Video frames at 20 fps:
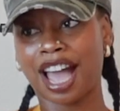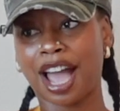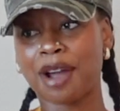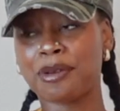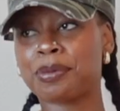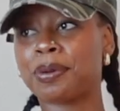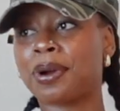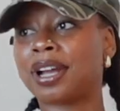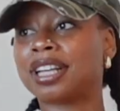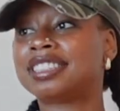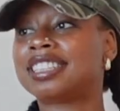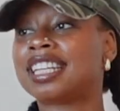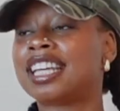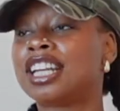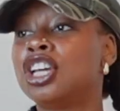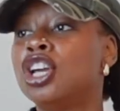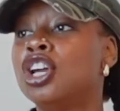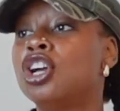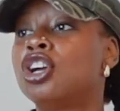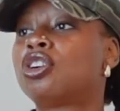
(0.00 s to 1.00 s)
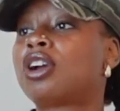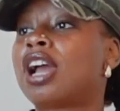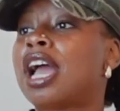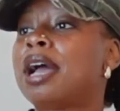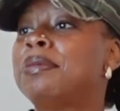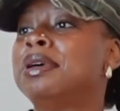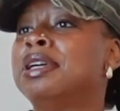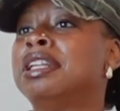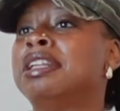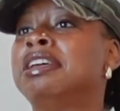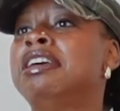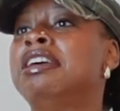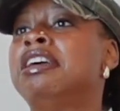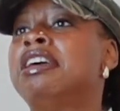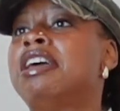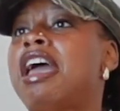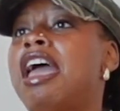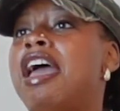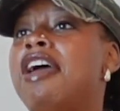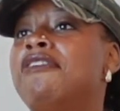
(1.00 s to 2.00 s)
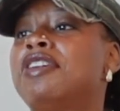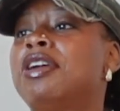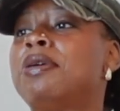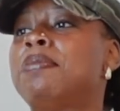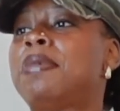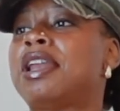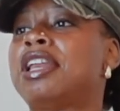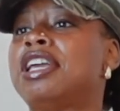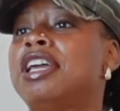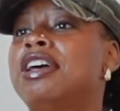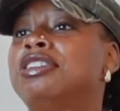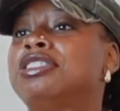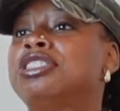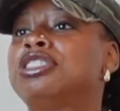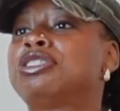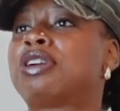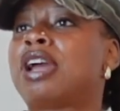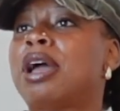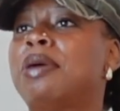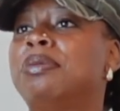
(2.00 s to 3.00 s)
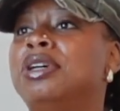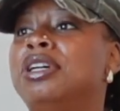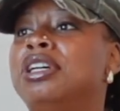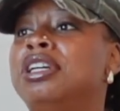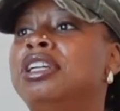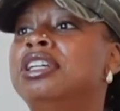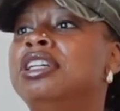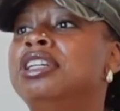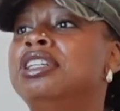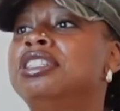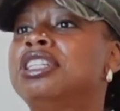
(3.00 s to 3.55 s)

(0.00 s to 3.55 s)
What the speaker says: I remember I said, Grandma, everybody else's grandma